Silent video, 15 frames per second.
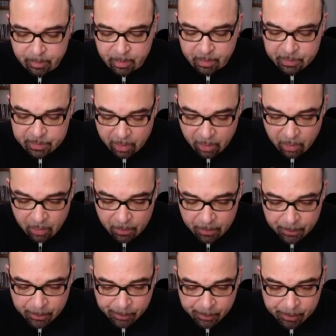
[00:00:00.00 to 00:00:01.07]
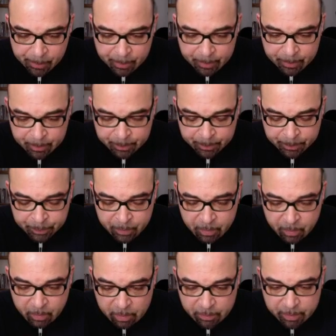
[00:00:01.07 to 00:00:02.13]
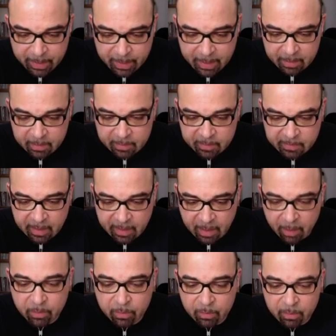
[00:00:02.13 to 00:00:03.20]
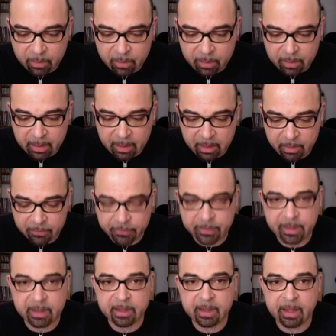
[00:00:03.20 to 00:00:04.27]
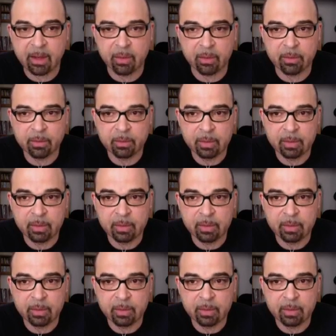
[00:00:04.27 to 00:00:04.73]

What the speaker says: So once we had the sound kind of figured out,